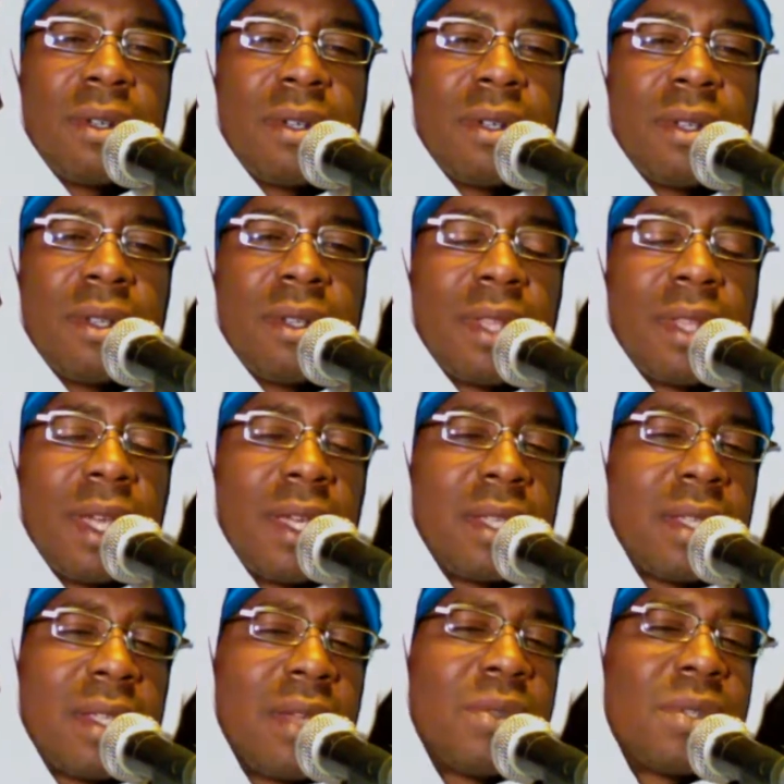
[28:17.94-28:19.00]
Looked like
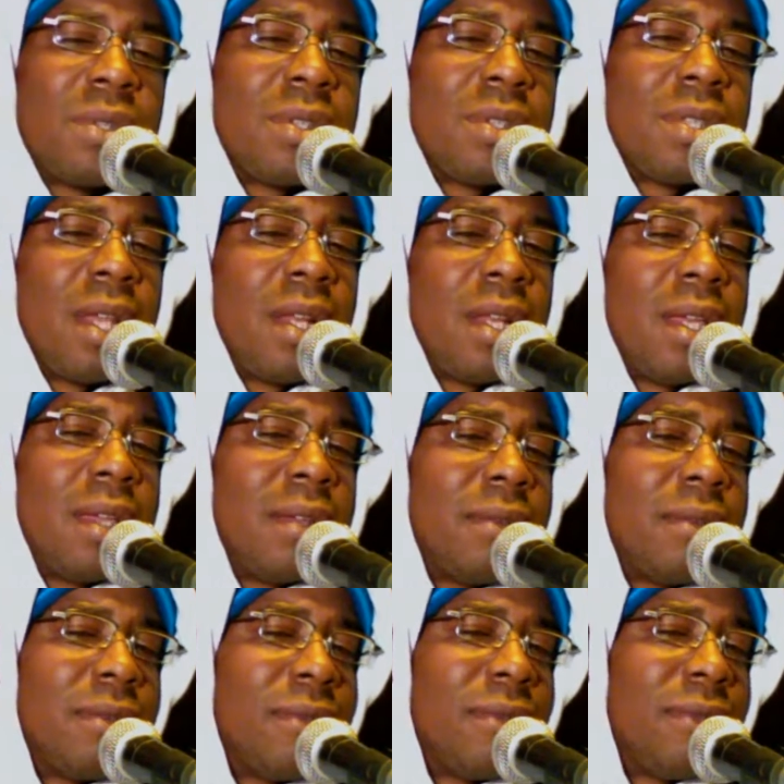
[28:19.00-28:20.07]
there was a satellite
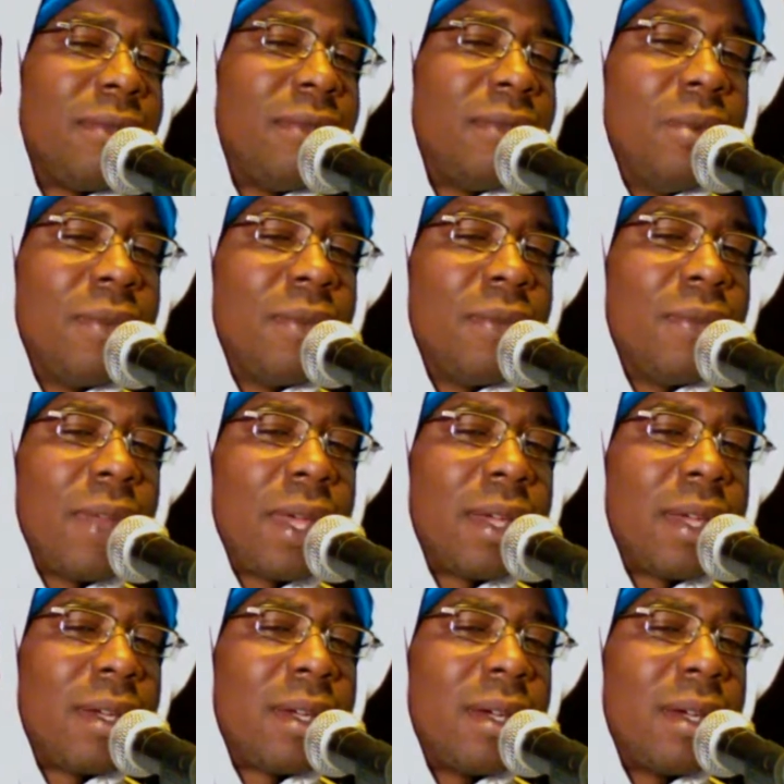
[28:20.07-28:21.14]
view of
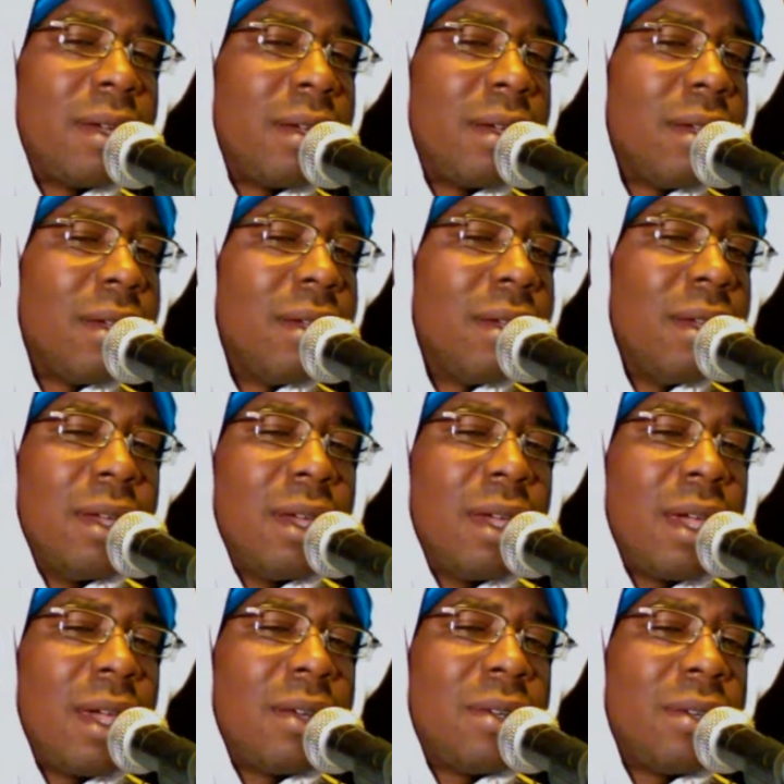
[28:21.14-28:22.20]
like I
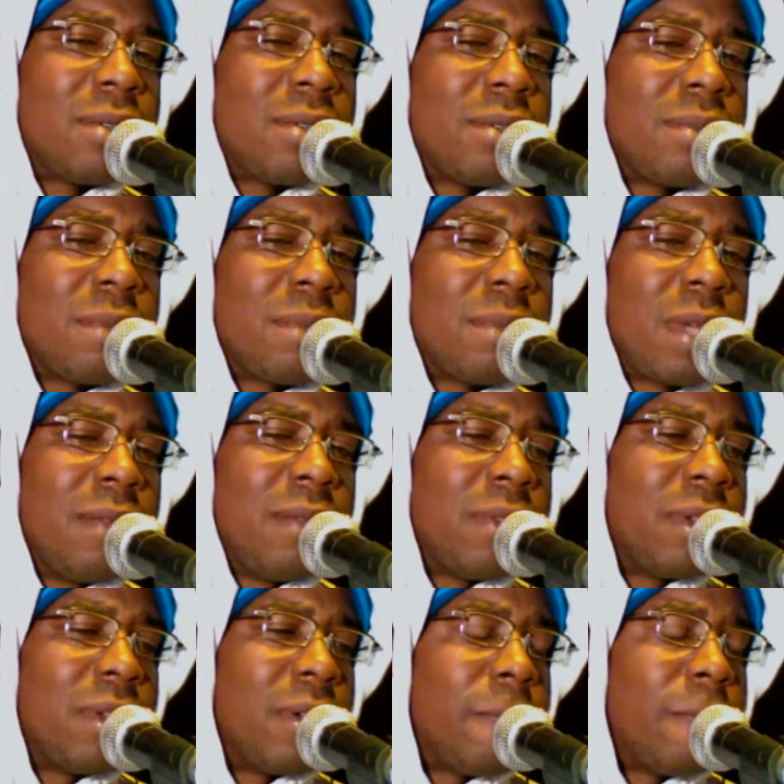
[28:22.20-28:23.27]
don't know, some kind of
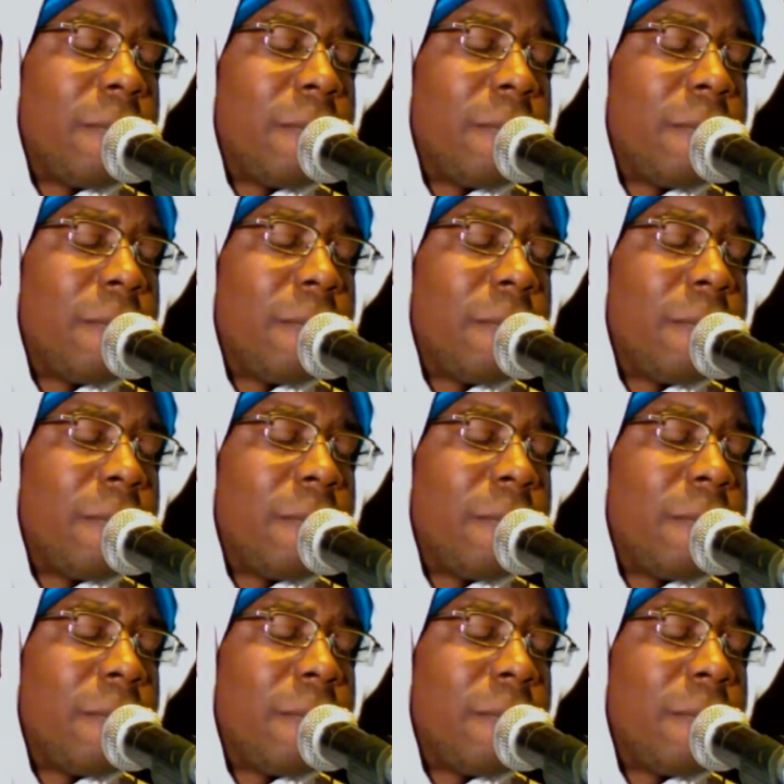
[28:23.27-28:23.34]
a